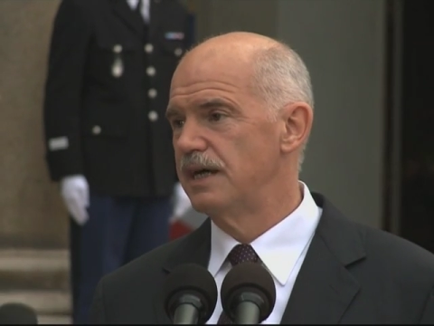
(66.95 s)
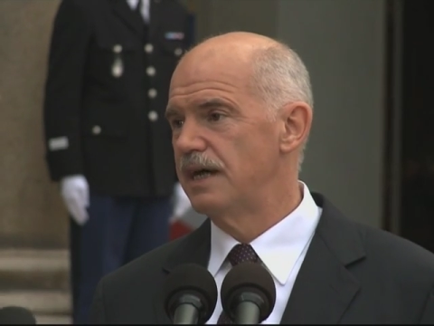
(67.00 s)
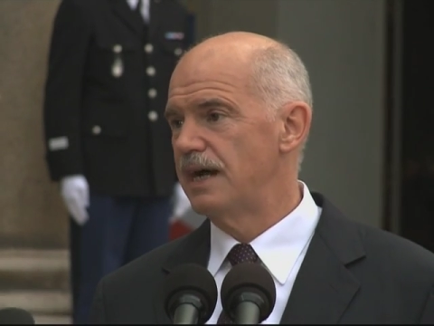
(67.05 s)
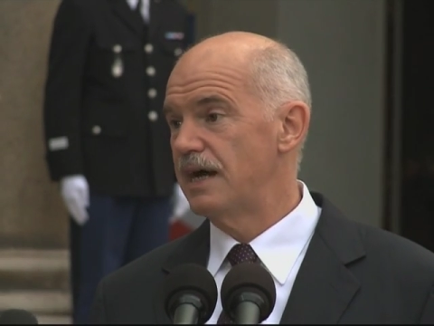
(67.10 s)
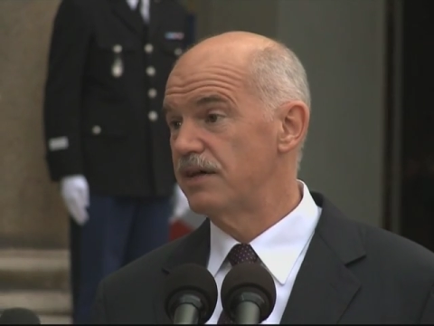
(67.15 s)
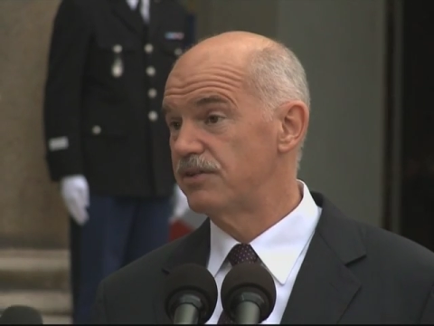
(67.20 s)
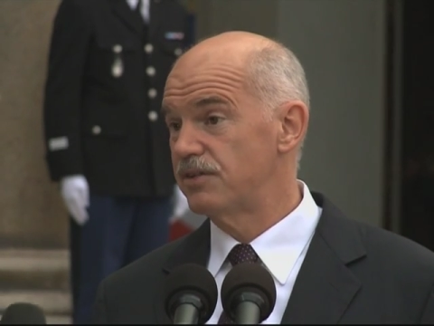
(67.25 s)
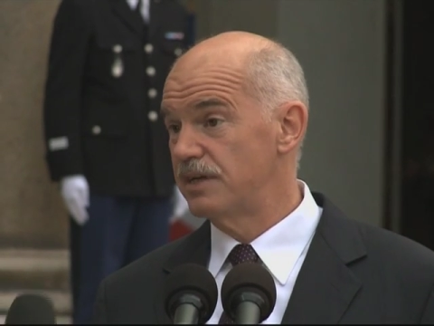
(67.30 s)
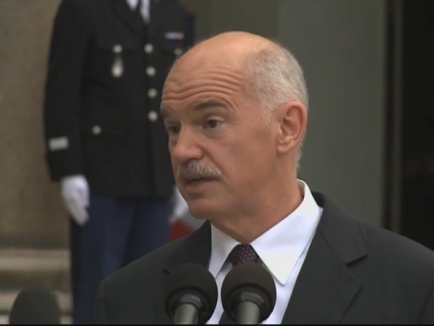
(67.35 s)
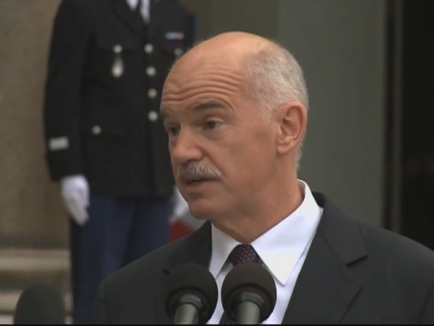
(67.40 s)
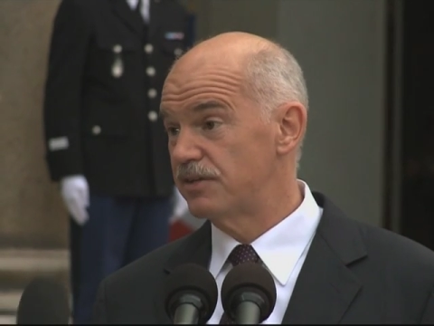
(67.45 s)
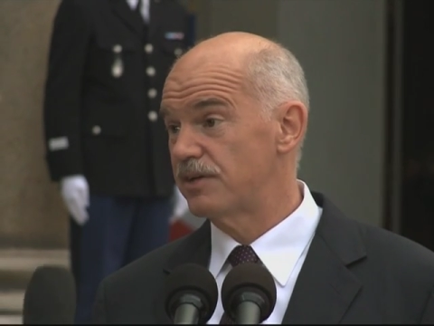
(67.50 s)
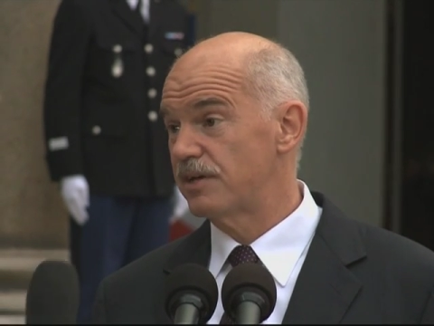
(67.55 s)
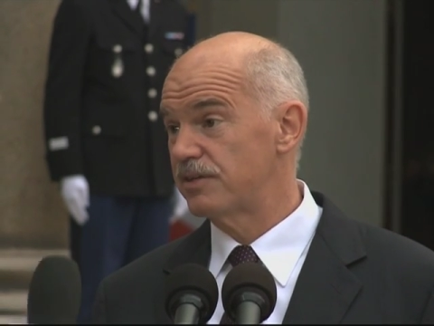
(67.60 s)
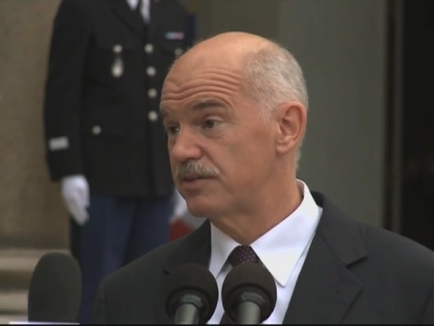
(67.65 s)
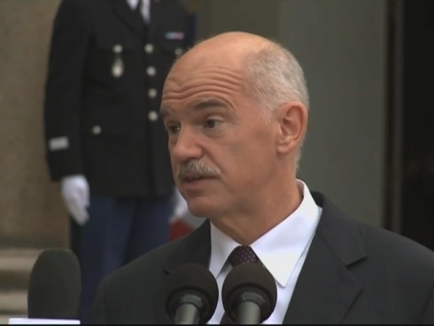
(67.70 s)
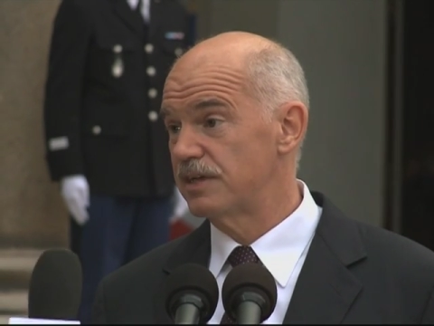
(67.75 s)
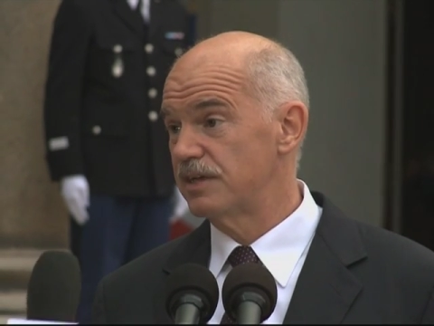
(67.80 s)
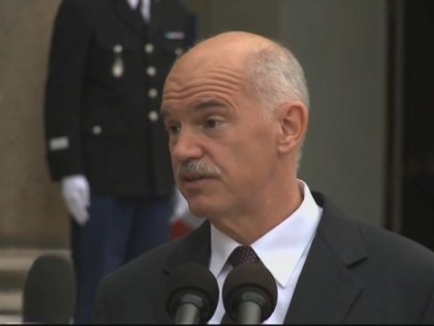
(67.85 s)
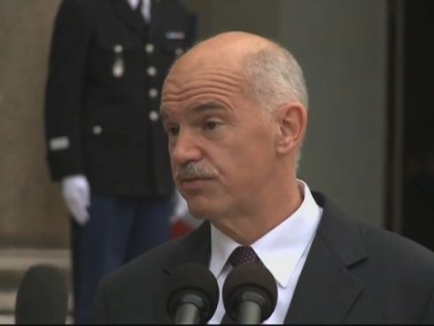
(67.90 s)
as a
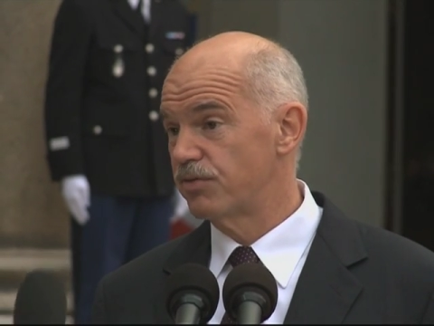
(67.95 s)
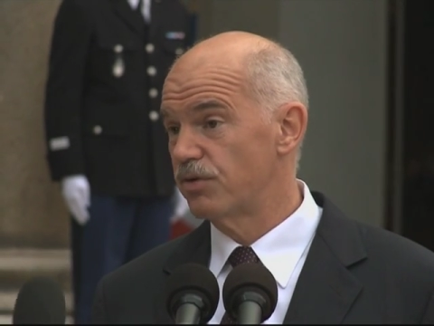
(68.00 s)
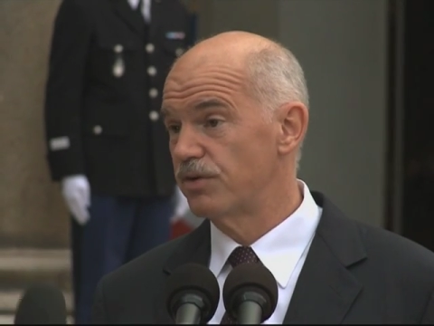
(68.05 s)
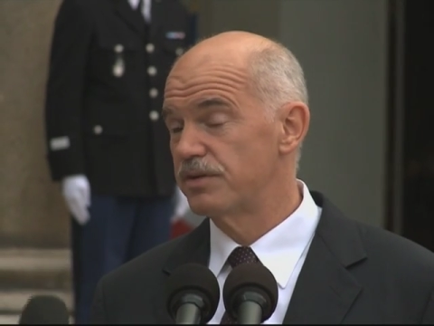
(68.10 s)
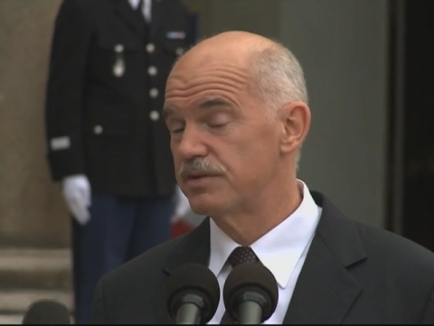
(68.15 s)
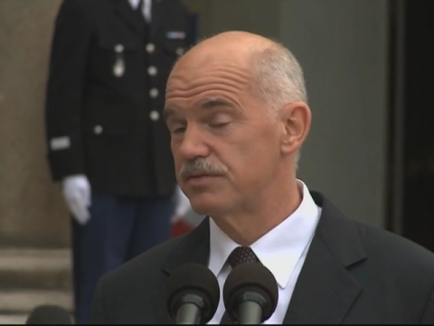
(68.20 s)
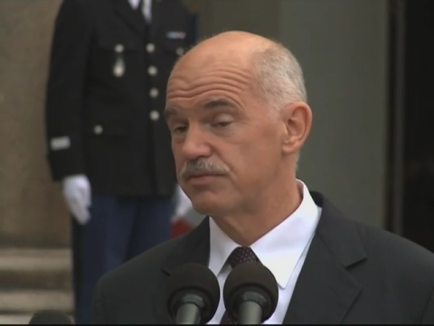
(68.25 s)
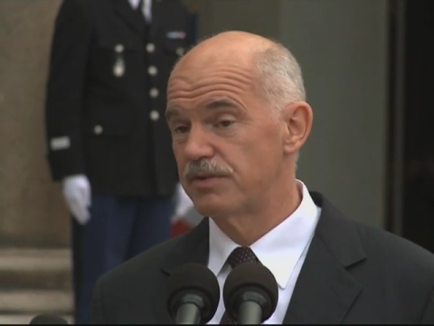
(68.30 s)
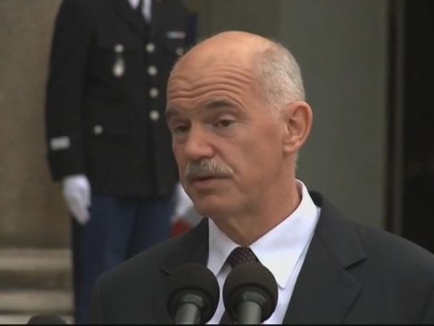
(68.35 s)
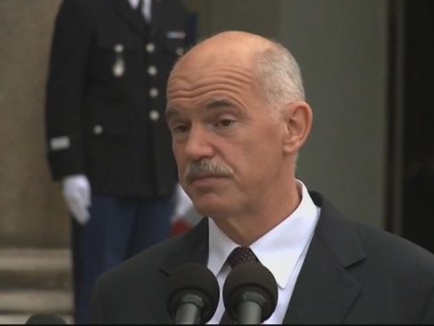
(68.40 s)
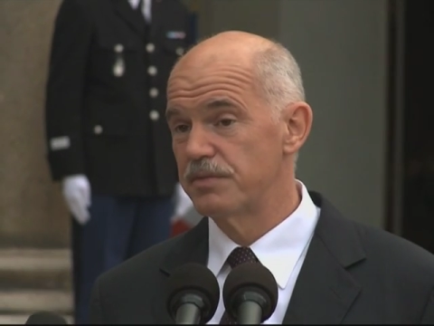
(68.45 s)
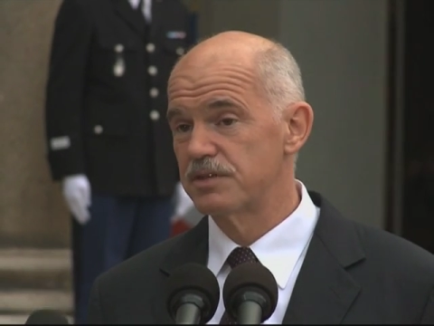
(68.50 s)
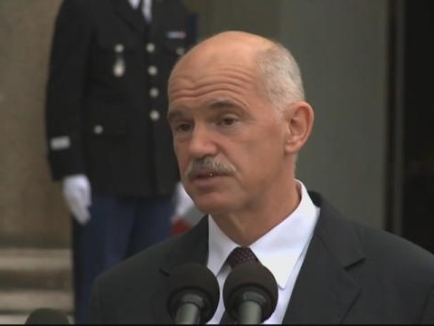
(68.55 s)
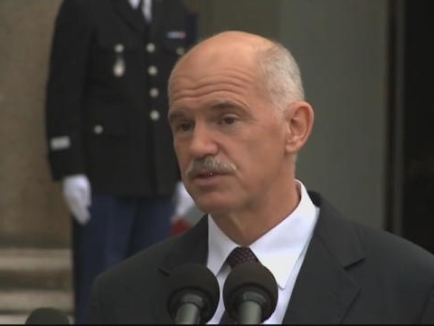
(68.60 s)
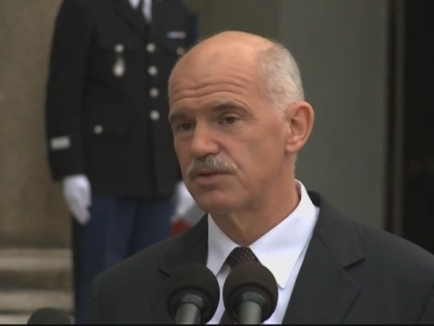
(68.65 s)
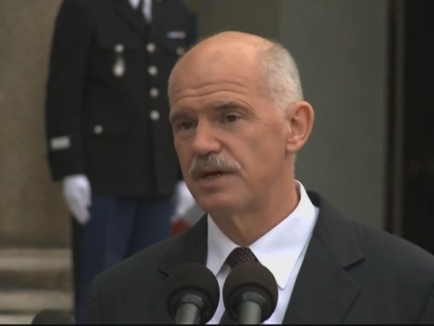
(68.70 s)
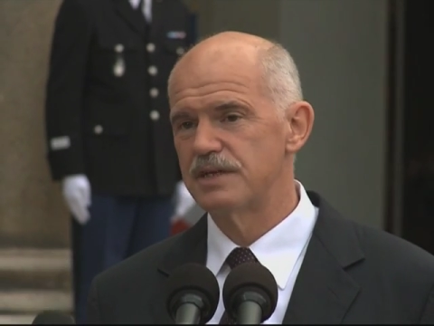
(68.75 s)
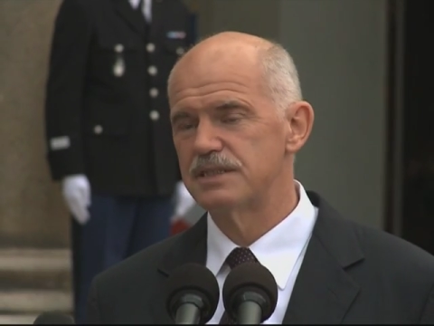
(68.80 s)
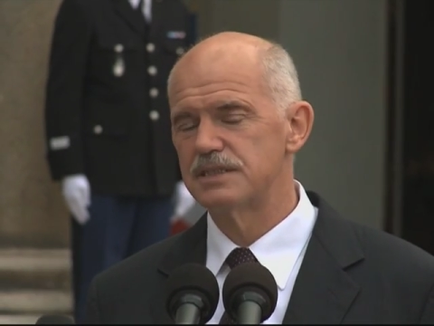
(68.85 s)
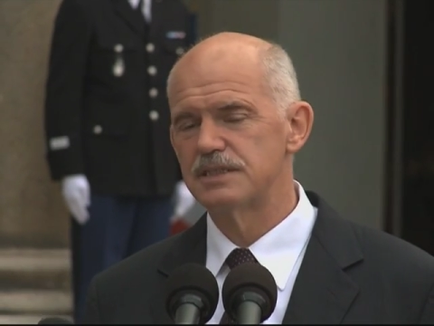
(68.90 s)
necessity from this
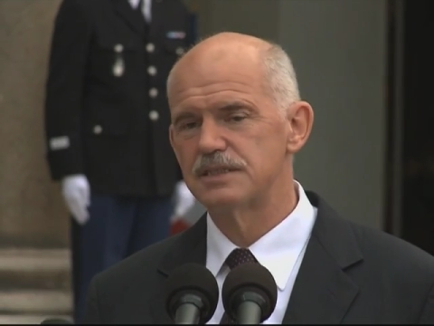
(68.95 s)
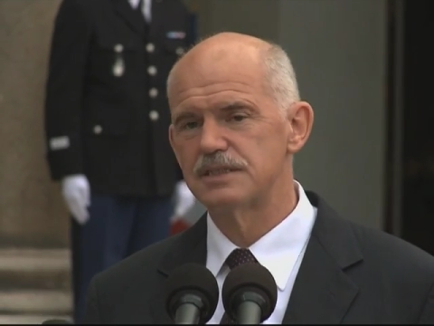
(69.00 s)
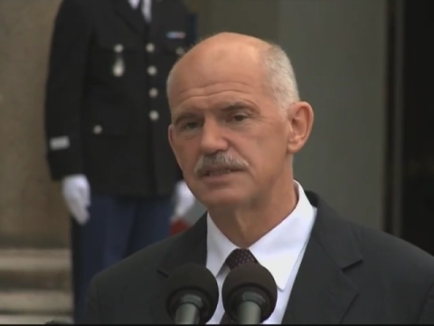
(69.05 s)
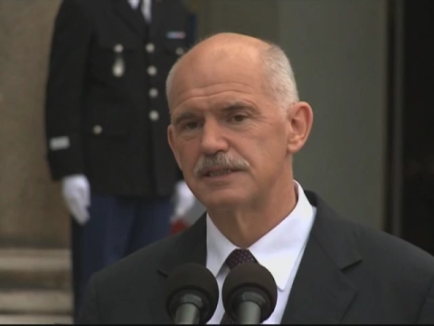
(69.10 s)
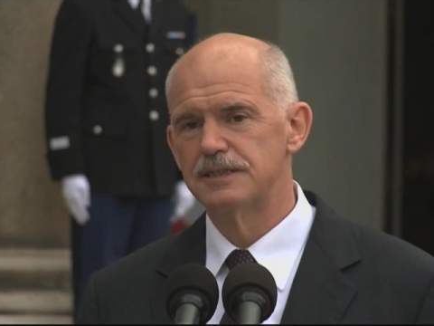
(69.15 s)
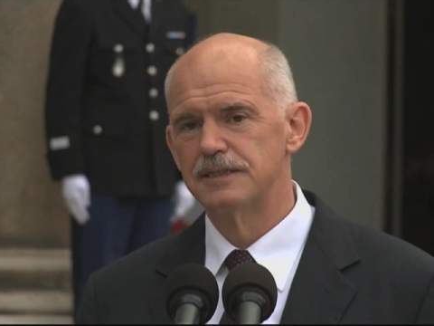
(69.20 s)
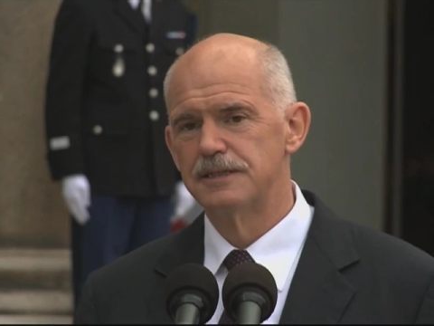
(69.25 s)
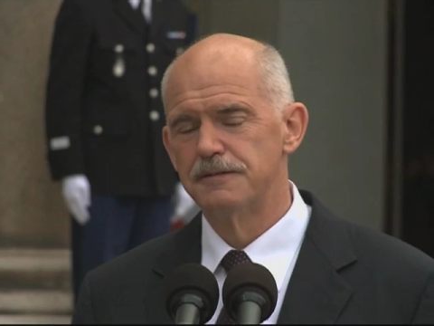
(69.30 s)
crisis.